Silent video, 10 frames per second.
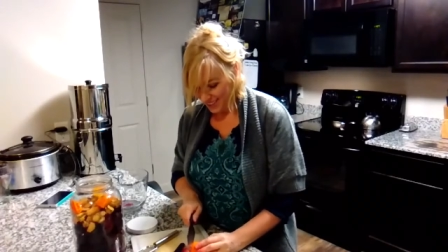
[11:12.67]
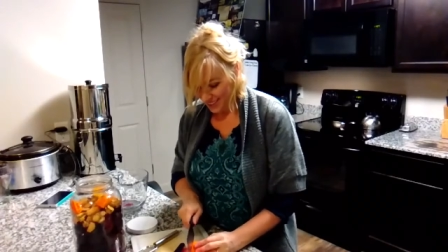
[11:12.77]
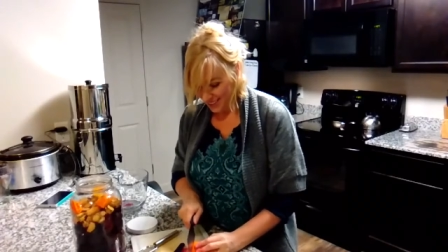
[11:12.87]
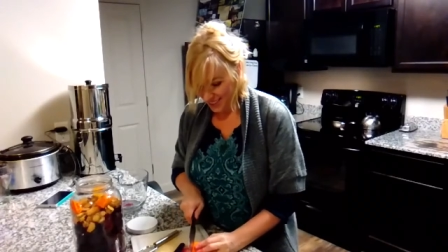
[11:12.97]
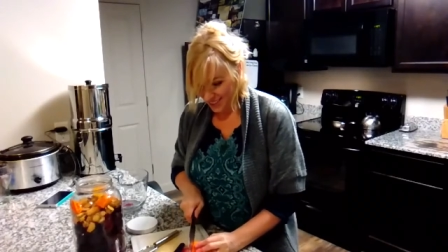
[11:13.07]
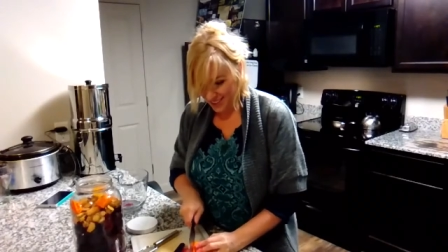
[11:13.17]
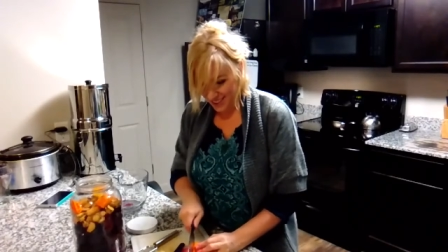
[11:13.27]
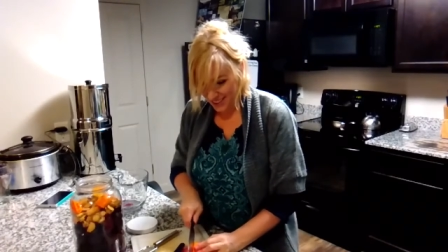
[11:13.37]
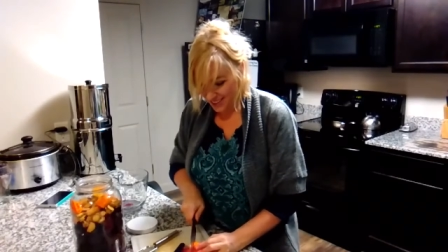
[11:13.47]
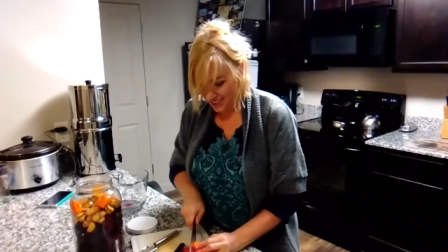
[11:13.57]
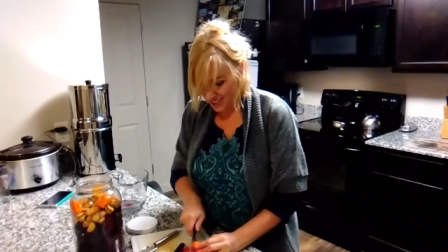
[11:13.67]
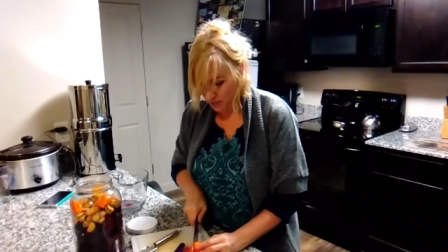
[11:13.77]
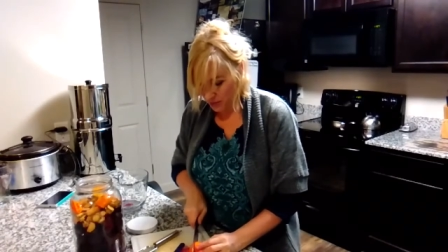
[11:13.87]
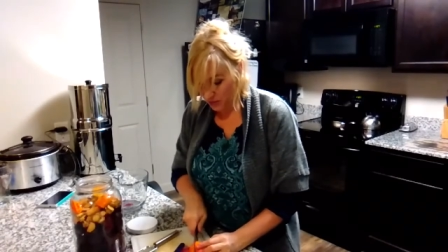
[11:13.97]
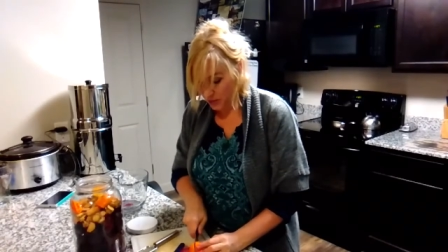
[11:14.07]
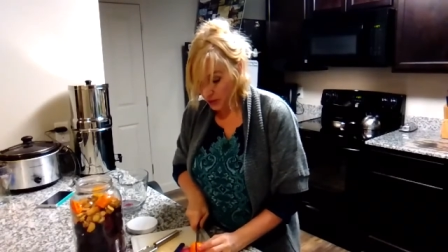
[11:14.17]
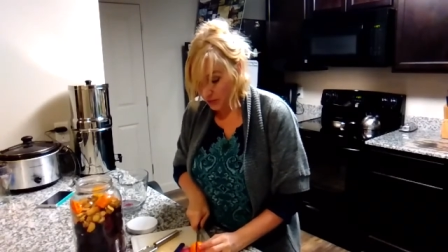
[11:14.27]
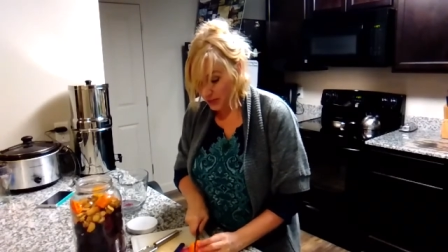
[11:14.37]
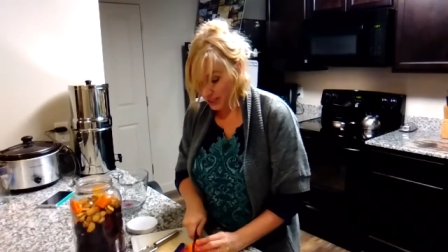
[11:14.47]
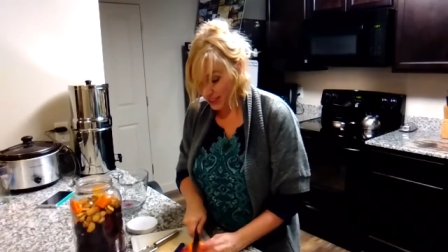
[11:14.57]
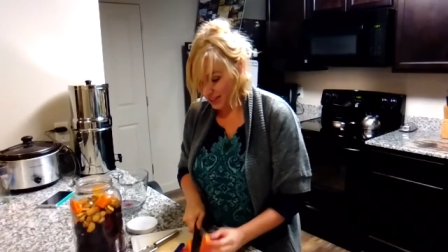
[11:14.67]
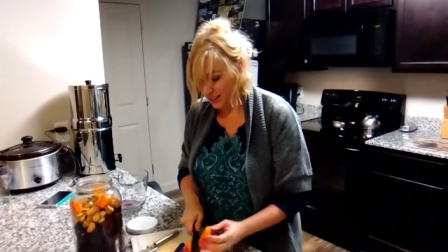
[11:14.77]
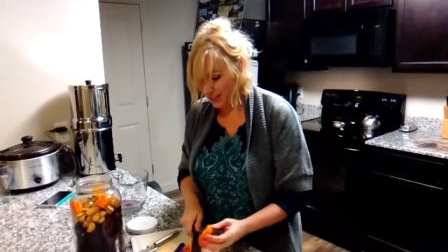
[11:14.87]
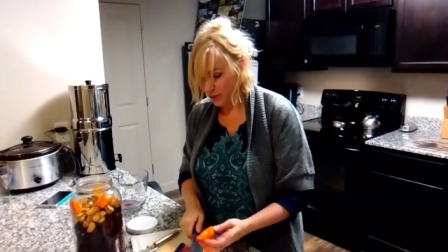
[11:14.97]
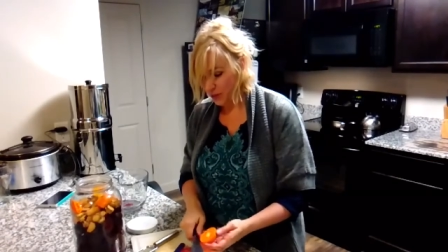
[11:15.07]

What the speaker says: Oh, but we're almost there.